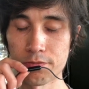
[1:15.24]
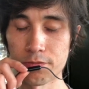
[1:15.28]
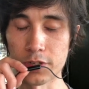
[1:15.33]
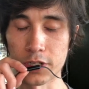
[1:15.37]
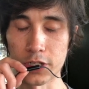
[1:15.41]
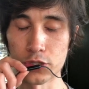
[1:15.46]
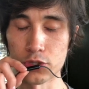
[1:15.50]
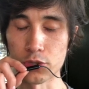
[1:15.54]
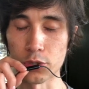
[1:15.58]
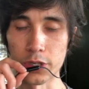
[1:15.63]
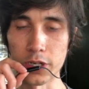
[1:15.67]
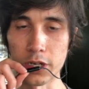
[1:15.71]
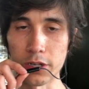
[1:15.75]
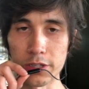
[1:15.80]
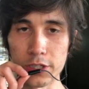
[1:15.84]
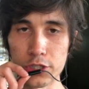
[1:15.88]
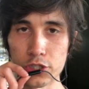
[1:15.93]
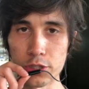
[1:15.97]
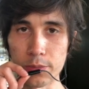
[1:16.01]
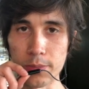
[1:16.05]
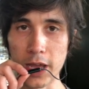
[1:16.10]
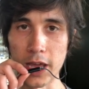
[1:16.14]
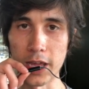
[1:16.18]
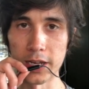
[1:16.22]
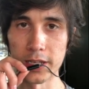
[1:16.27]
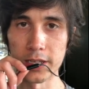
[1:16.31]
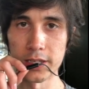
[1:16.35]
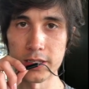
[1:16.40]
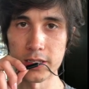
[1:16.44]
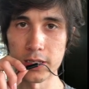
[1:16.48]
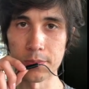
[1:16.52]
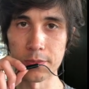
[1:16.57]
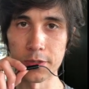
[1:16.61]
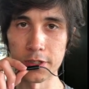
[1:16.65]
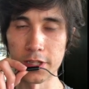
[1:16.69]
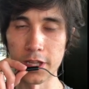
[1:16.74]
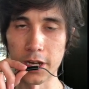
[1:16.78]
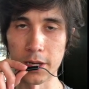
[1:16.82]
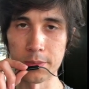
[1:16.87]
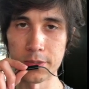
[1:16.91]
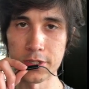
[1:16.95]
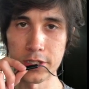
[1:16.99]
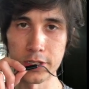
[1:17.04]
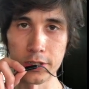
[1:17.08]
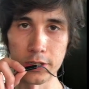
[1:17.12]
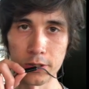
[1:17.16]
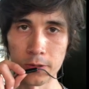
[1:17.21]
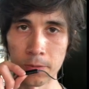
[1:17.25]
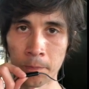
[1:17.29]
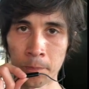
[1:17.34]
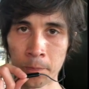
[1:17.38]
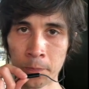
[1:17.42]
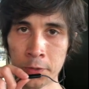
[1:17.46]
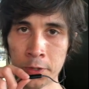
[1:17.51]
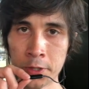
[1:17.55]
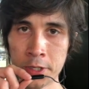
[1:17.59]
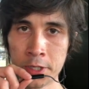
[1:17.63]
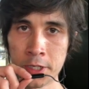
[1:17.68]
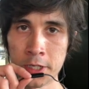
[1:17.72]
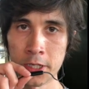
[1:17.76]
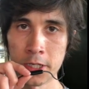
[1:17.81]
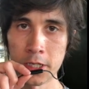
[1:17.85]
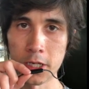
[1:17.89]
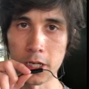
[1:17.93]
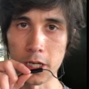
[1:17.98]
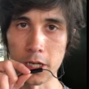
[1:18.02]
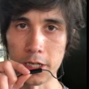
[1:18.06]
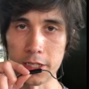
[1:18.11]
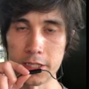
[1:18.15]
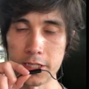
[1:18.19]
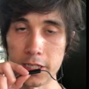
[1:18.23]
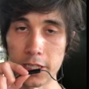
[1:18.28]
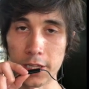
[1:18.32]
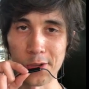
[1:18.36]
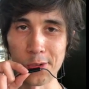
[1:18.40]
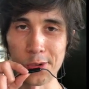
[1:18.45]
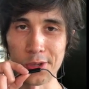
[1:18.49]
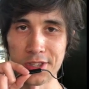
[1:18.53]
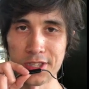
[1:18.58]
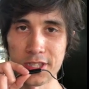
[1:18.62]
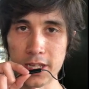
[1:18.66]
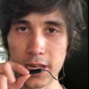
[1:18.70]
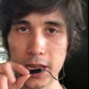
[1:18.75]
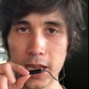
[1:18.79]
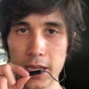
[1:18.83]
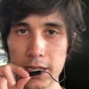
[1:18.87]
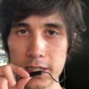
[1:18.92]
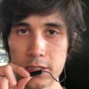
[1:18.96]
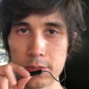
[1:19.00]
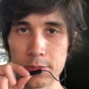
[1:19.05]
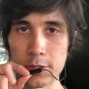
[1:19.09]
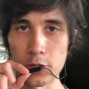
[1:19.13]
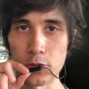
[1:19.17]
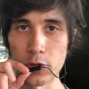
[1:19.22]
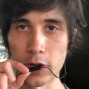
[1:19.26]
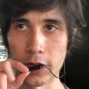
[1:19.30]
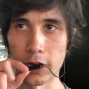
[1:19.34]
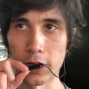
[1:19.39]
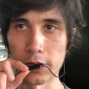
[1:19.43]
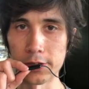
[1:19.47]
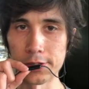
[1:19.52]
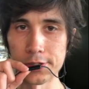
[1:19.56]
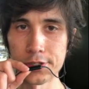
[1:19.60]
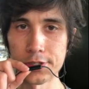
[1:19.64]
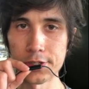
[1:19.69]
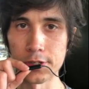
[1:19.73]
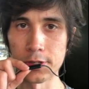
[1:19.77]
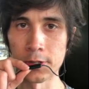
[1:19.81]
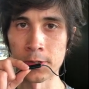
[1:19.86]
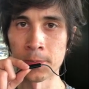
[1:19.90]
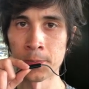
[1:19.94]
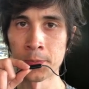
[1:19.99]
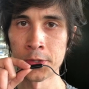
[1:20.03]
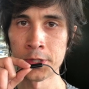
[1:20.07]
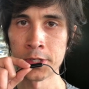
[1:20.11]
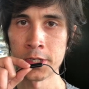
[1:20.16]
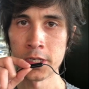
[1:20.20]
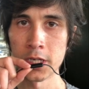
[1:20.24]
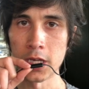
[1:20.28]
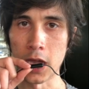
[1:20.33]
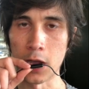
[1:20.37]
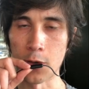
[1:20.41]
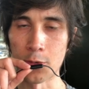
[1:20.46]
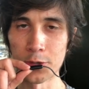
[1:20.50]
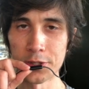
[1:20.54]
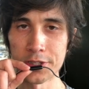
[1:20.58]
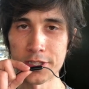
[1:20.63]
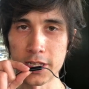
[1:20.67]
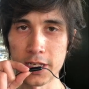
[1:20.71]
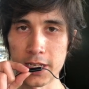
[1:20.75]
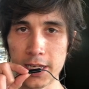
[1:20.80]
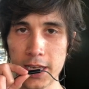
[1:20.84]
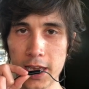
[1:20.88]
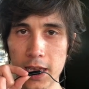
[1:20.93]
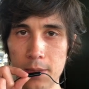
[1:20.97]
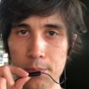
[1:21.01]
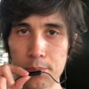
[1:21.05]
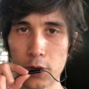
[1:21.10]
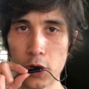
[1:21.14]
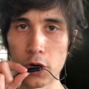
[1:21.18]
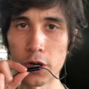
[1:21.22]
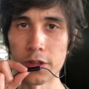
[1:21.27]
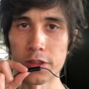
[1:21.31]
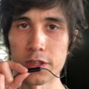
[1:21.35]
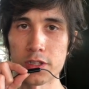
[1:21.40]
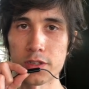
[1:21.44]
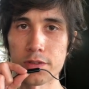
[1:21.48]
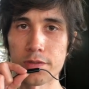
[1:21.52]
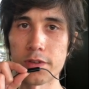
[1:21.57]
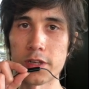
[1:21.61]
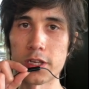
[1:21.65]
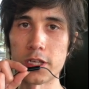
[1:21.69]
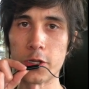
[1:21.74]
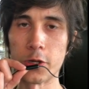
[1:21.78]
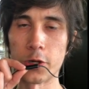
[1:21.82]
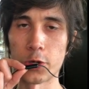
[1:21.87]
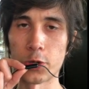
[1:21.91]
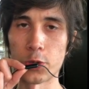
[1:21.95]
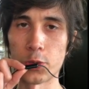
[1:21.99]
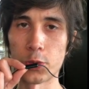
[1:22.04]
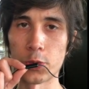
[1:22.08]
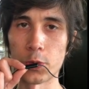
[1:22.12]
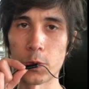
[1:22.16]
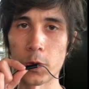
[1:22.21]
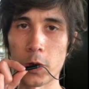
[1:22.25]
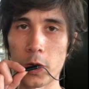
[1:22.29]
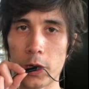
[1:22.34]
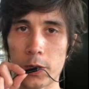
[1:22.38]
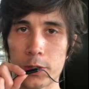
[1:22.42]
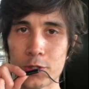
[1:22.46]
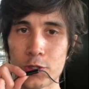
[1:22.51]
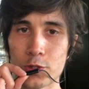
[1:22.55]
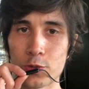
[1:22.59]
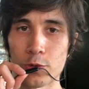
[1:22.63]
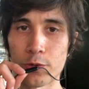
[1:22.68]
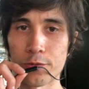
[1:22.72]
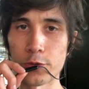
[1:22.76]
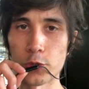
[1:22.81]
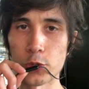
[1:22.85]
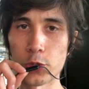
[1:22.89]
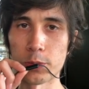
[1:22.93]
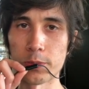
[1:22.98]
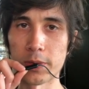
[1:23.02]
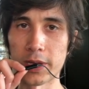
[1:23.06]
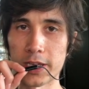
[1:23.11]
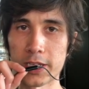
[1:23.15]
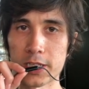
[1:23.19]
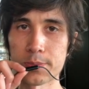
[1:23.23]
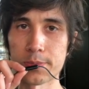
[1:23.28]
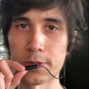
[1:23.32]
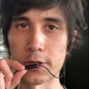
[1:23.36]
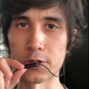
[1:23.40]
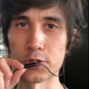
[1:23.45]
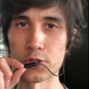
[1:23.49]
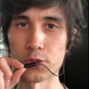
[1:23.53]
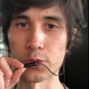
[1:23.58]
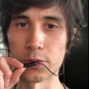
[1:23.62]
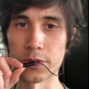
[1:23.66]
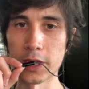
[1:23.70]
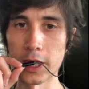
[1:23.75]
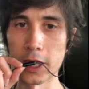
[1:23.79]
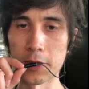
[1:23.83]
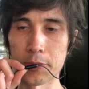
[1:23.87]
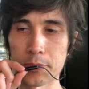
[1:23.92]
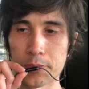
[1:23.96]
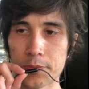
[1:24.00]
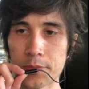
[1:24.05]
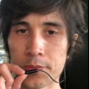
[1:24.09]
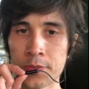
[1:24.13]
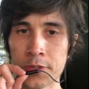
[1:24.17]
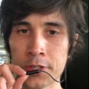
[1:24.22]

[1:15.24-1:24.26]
extraordinarily traumatic and something that I'm still dealing with today, to be quite honest. So I will dedicate part of this video to reviewing my experience with him,